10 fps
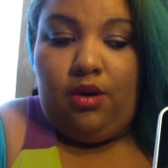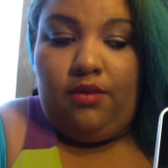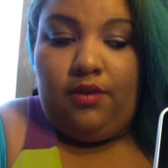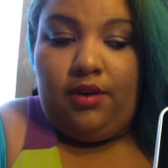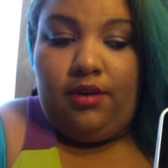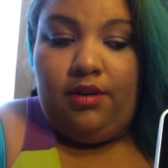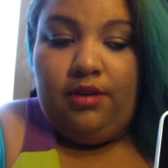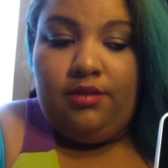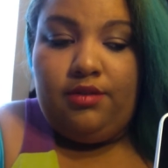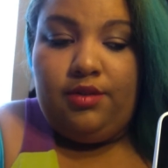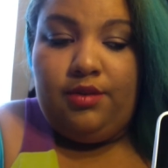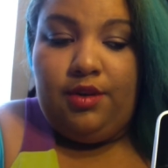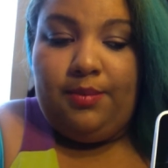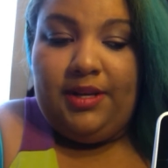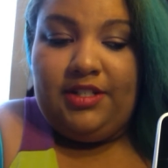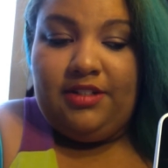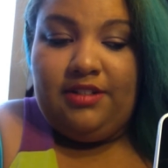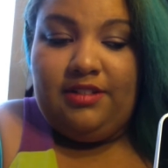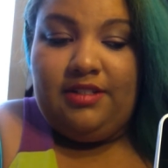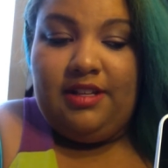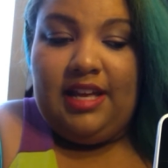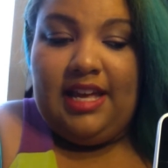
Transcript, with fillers: over to your pictures